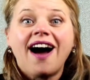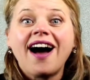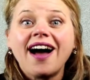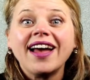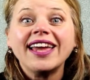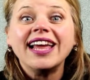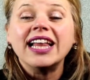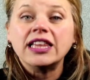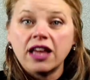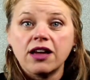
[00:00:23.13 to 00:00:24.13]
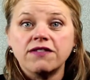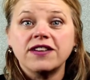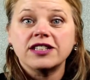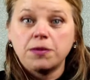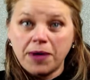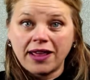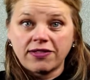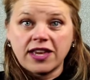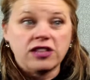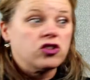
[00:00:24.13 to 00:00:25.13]
I love to
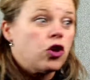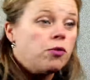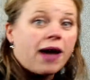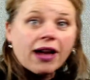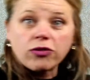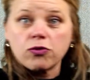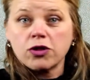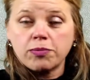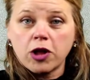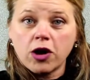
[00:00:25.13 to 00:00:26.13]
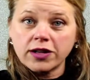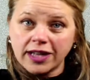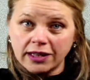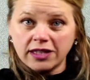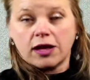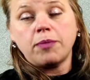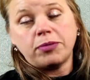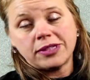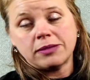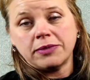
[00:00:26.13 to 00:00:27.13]
paint things. Go back through the blog, and I
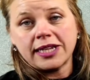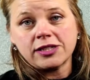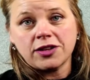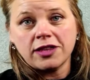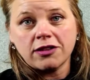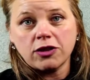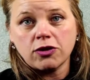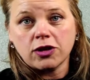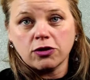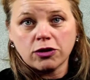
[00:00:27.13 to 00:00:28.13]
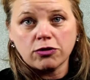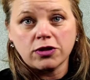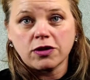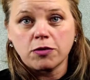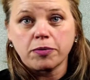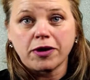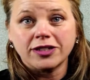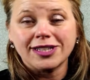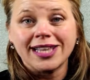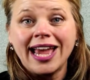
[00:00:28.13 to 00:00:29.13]
put some links on there that you can look through some of the
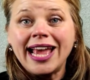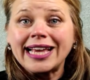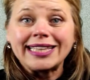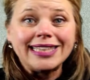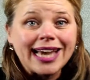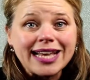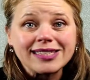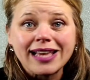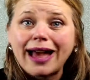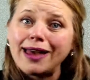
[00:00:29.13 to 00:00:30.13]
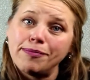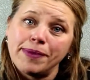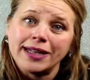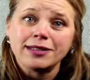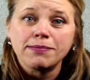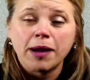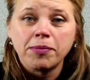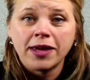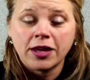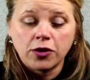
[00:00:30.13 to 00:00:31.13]
projects. Yes, I have painted my
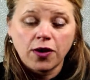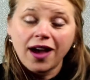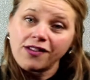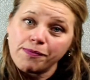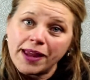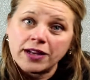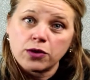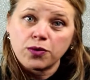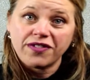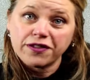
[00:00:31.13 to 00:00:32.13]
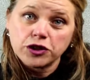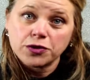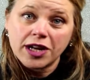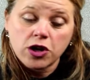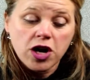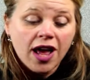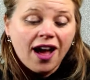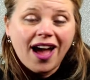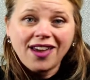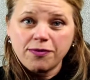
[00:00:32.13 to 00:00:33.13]
piano. I have painted a refrigerator.
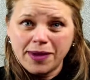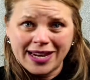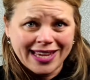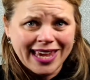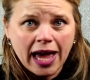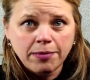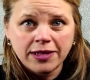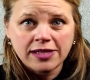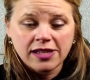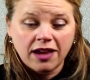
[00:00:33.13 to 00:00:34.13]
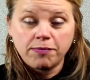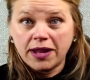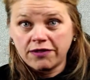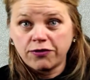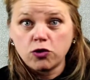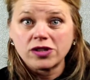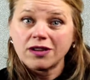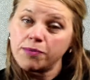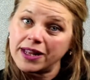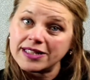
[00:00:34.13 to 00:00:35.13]
I have painted cabinets. I have painted floors.
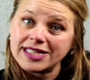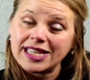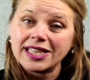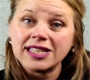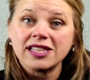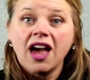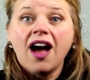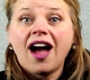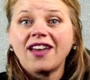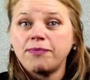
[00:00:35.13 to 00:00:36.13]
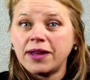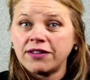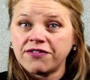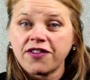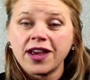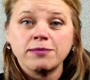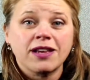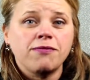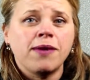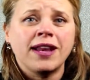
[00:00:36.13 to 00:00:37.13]
I've painted ceilings. I have painted frames.
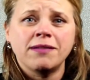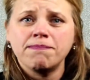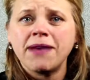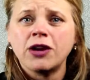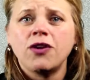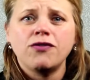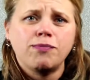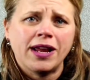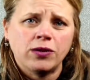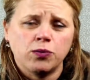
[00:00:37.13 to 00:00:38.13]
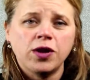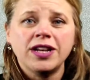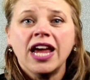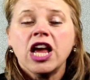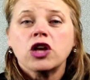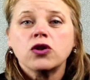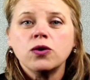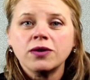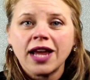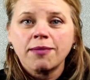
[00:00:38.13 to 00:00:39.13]
I've painted metal. I've painted wood.
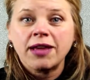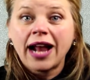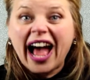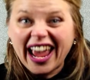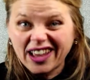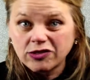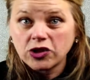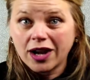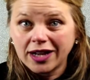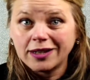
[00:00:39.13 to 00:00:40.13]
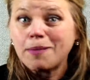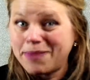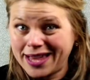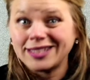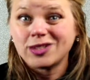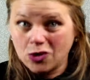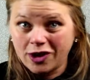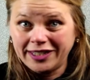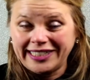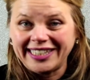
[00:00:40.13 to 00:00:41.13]
You name it, I have tried paints
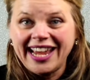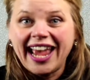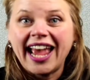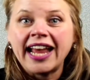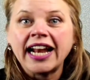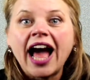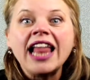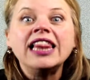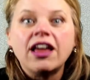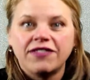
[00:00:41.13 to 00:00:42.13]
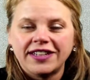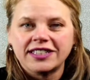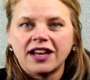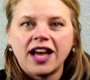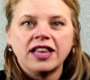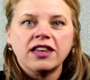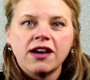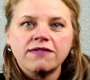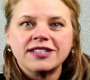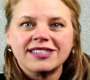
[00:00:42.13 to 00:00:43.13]
on it, and I love it. I
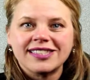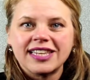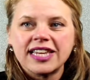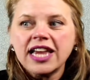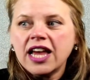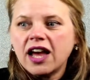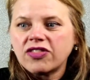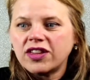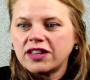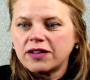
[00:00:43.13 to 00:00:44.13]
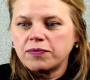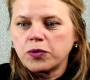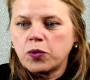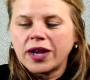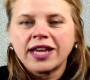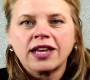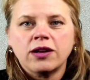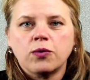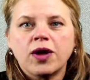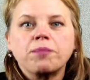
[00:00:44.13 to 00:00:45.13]
love to see
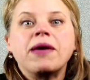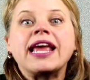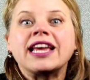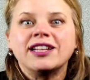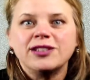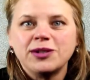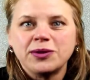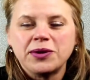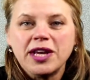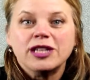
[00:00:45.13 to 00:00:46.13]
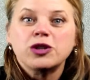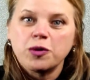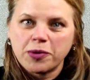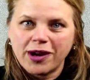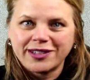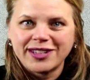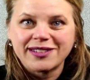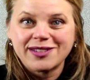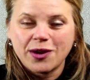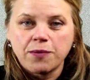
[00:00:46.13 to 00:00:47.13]
what paint can do to a
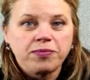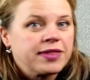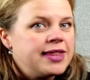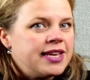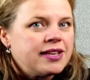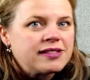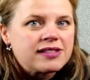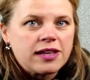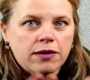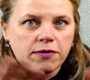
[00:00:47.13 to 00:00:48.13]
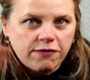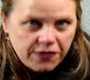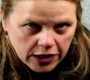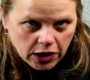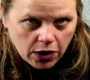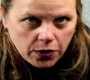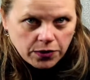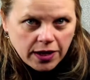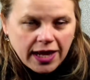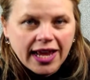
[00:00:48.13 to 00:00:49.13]
project. So this
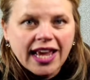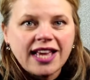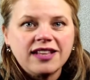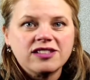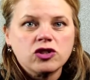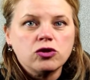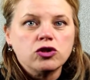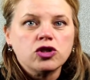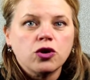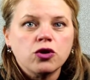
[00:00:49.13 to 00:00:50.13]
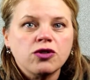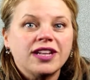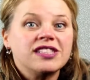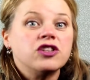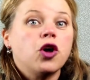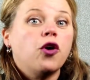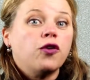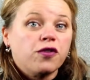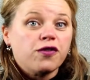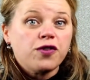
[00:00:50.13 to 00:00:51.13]
video is to show you that it's an
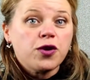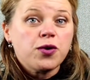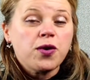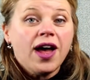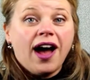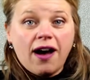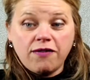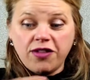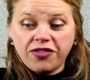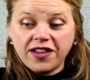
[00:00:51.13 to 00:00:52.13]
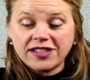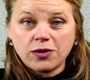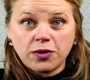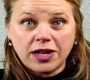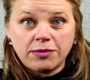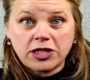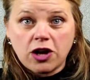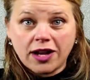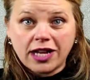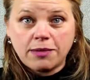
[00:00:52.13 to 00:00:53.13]
overview of the things that we're going to be
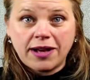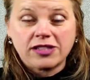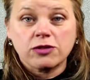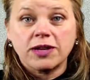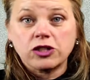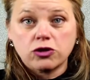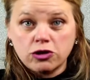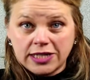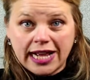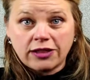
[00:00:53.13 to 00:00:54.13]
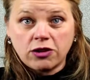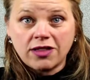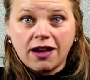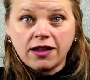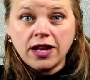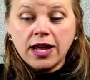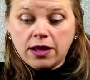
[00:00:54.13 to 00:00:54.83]
talking about. So make sure you download that